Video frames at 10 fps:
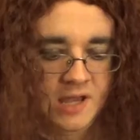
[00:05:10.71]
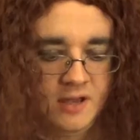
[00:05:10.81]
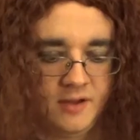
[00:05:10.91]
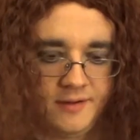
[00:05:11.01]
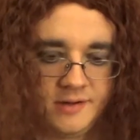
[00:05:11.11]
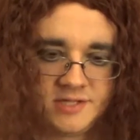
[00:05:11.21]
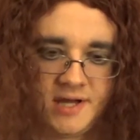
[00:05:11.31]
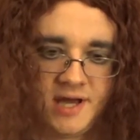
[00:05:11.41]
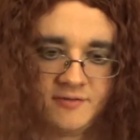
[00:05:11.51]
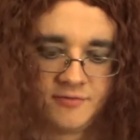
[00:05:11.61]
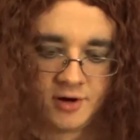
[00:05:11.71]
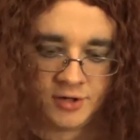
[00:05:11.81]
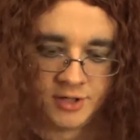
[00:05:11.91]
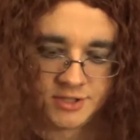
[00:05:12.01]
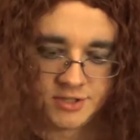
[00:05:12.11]
Oh, here's an ad for a
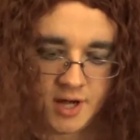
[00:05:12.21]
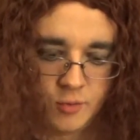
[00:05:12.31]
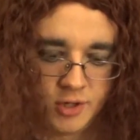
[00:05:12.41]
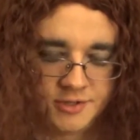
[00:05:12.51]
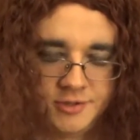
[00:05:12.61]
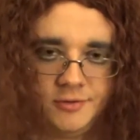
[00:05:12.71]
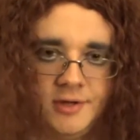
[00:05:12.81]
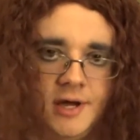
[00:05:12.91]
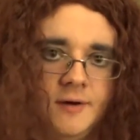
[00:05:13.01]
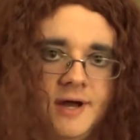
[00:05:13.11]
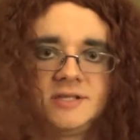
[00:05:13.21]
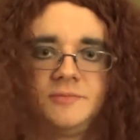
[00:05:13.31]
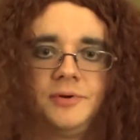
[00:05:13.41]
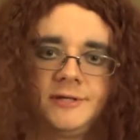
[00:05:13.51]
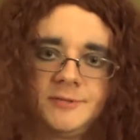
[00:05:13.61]
concert I went to. Now, as a
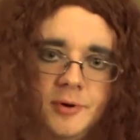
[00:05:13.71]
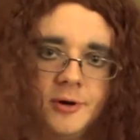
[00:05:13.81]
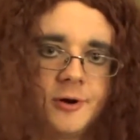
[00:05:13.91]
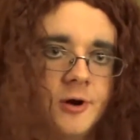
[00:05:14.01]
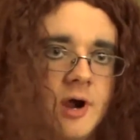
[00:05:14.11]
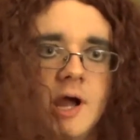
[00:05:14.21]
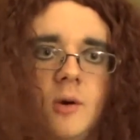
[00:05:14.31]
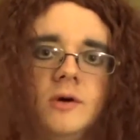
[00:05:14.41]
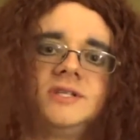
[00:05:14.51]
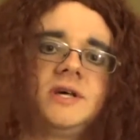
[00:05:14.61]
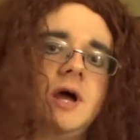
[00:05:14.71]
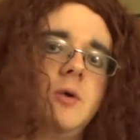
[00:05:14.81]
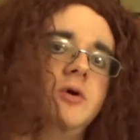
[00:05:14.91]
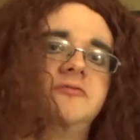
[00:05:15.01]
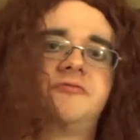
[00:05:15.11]
Pittsburgher, I always said I
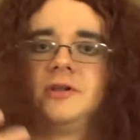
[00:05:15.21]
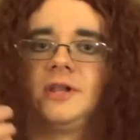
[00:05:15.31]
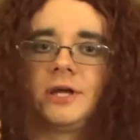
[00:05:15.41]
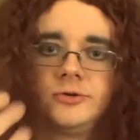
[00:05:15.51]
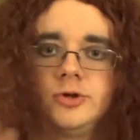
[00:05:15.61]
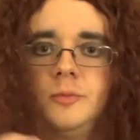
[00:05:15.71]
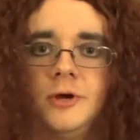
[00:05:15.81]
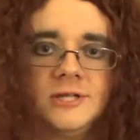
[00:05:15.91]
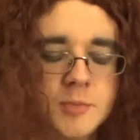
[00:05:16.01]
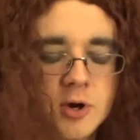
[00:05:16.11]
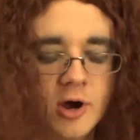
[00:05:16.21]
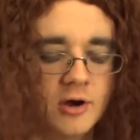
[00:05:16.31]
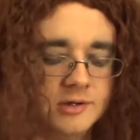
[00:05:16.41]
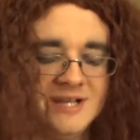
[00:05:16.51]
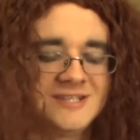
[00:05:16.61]
wouldn't feel like a true Pittsburgher
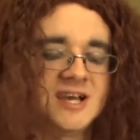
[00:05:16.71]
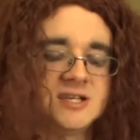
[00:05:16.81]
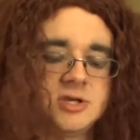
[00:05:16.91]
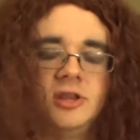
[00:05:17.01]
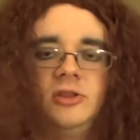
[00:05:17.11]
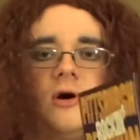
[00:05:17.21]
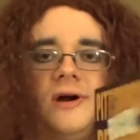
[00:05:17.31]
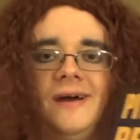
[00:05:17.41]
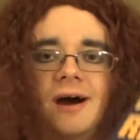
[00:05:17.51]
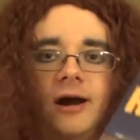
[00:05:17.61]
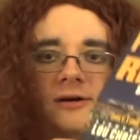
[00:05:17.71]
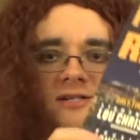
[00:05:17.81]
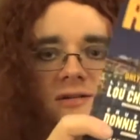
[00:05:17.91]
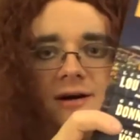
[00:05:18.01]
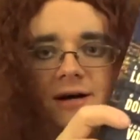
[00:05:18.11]
unless I saw Donnie
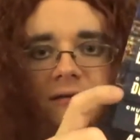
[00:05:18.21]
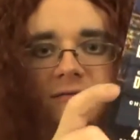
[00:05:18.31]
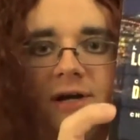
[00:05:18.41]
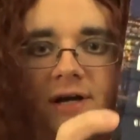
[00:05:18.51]
Iris live.